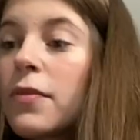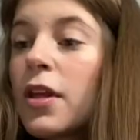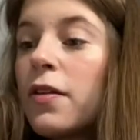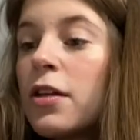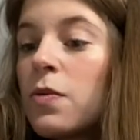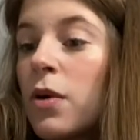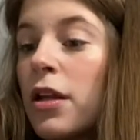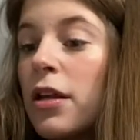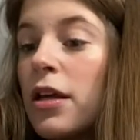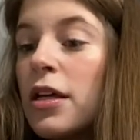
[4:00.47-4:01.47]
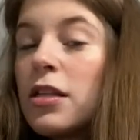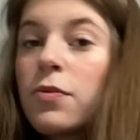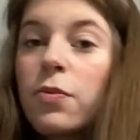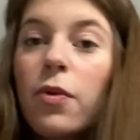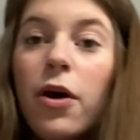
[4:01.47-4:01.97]
This one is
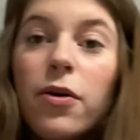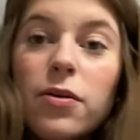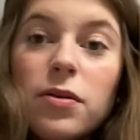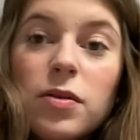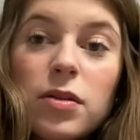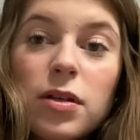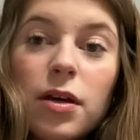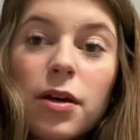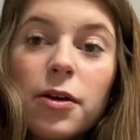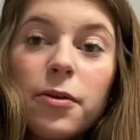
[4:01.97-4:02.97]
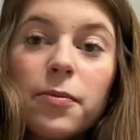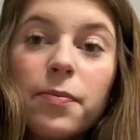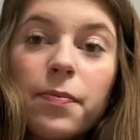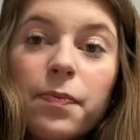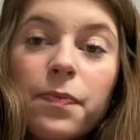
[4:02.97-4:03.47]
Rose,
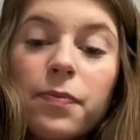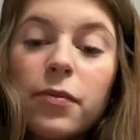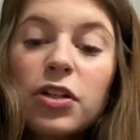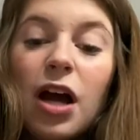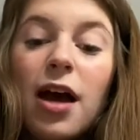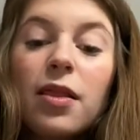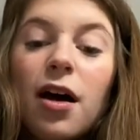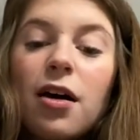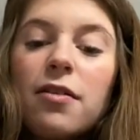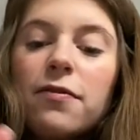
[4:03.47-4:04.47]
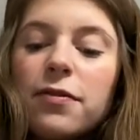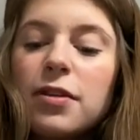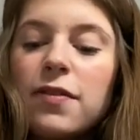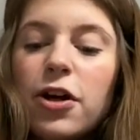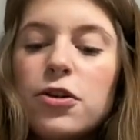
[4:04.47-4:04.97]
which I love. It's
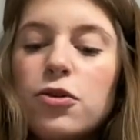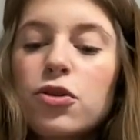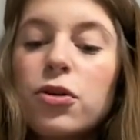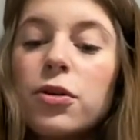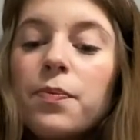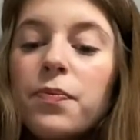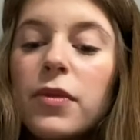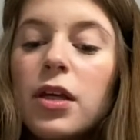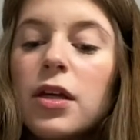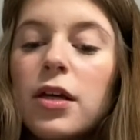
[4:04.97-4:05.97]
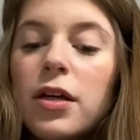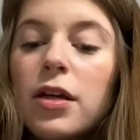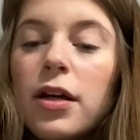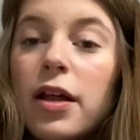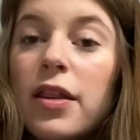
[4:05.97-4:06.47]
very neutral.
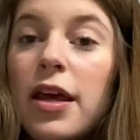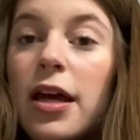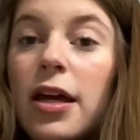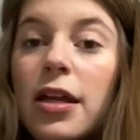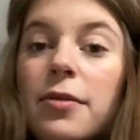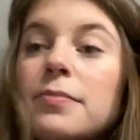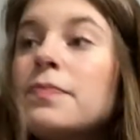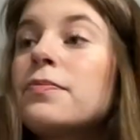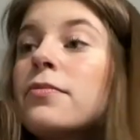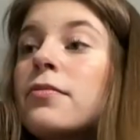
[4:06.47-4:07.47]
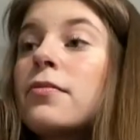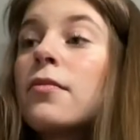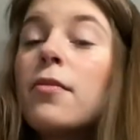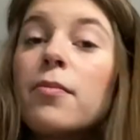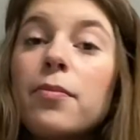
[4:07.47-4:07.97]
And then
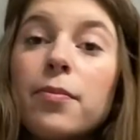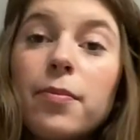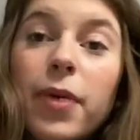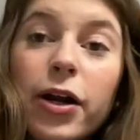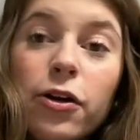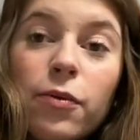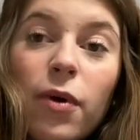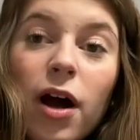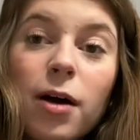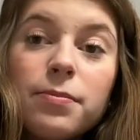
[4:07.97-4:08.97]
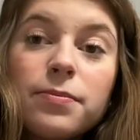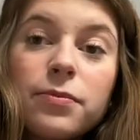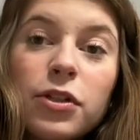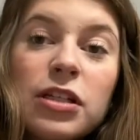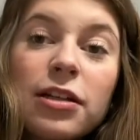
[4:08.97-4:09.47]
Buttered Rum,
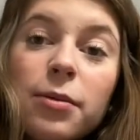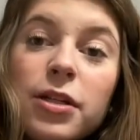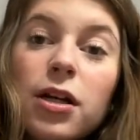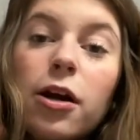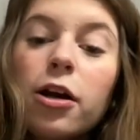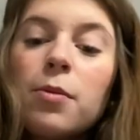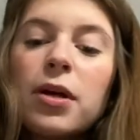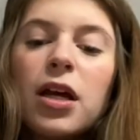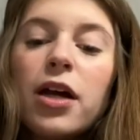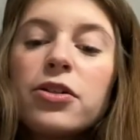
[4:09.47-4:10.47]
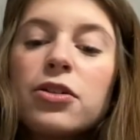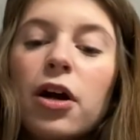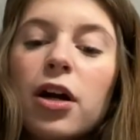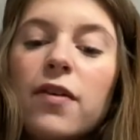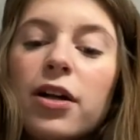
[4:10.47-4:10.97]
which is a little bit darker, but not too dark.
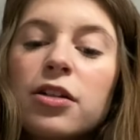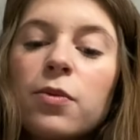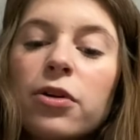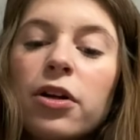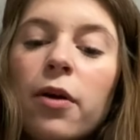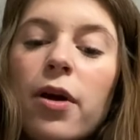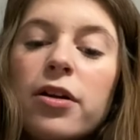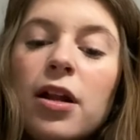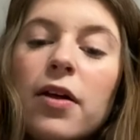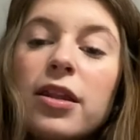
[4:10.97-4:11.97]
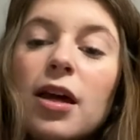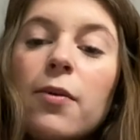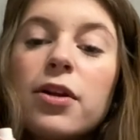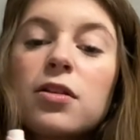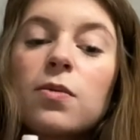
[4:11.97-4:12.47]
I've actually worn it already and I like that one
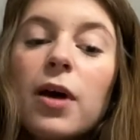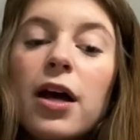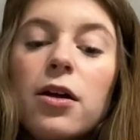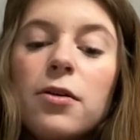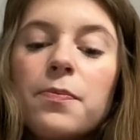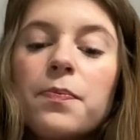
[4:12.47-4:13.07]
as well.